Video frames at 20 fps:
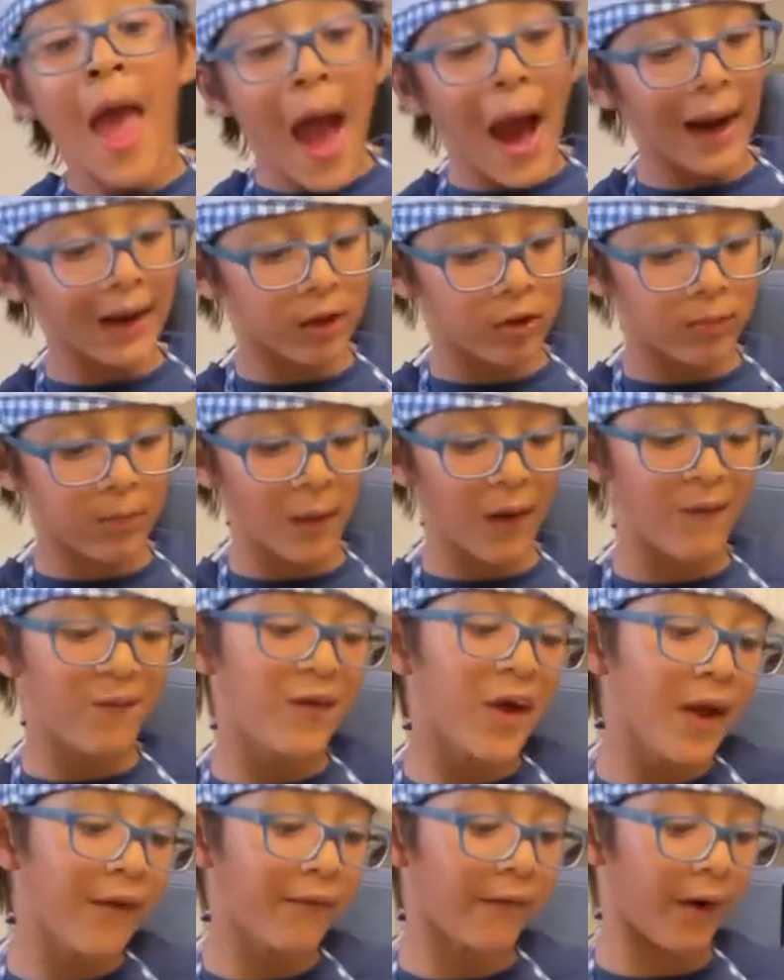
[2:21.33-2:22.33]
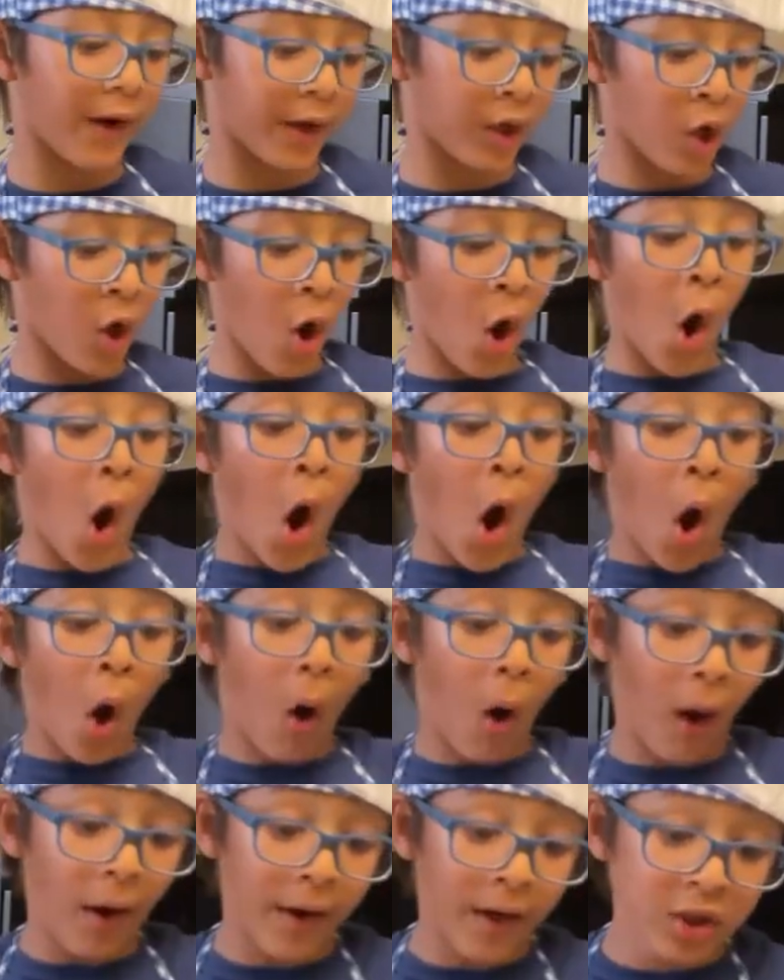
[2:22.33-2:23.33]
and it's my favorite.
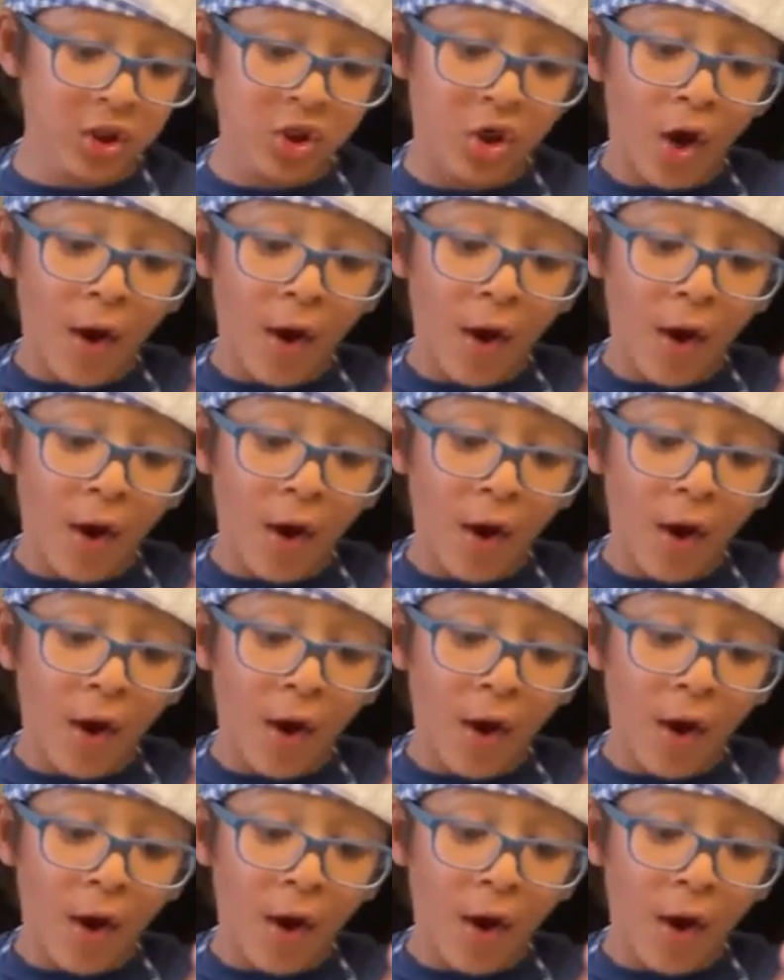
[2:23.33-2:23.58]
Orange